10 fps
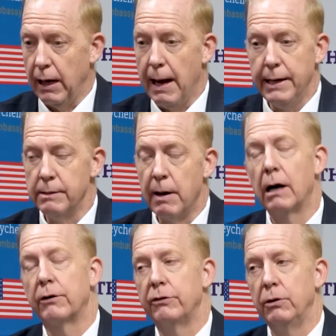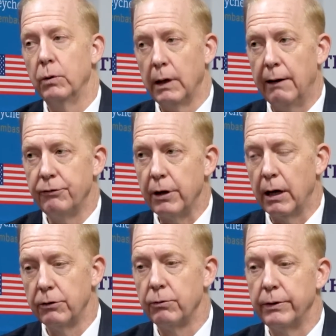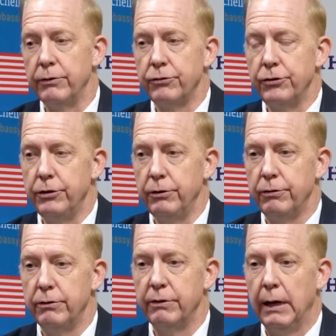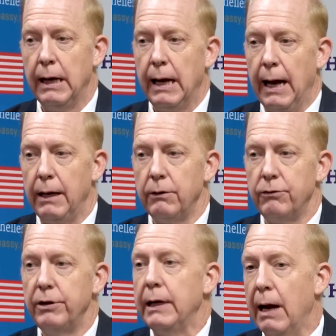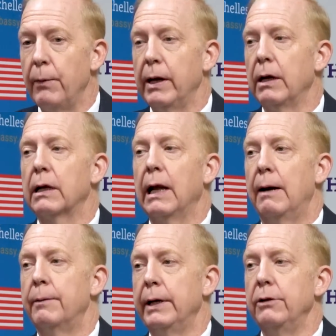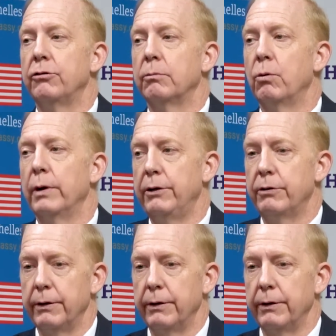Any democracy will have challenge with institutions, and seeing how we can collaborate and support each